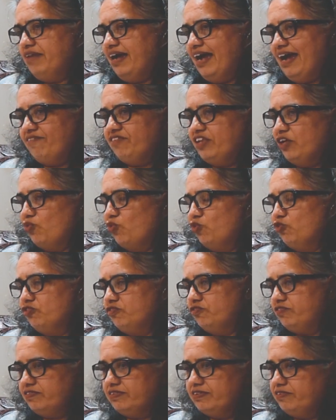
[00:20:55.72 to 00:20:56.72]
have their
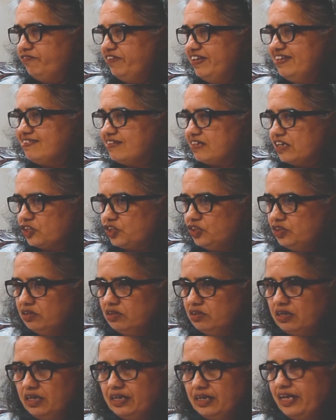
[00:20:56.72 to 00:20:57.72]
own fee
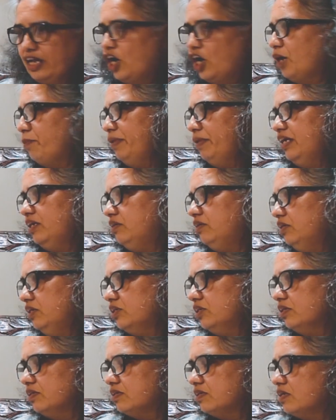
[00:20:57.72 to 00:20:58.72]
structure and cannot pay
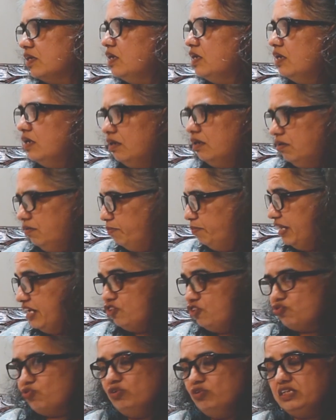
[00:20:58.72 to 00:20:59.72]
teachers.
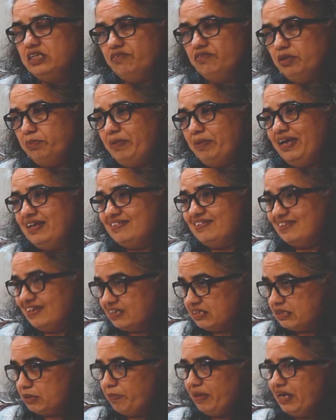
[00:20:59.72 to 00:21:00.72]
Many schools, even paying
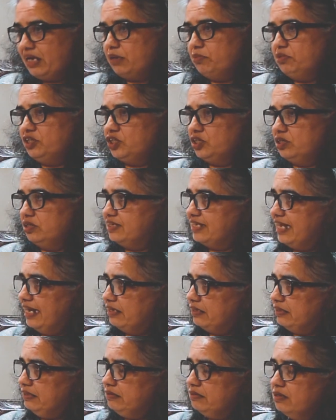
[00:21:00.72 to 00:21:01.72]
6th pay commission
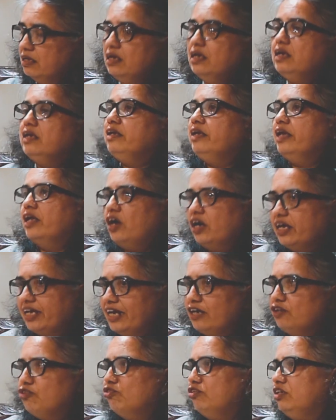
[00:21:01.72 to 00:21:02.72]
salaries,
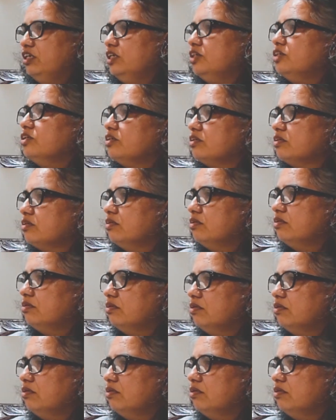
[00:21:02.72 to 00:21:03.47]
cannot get good teachers.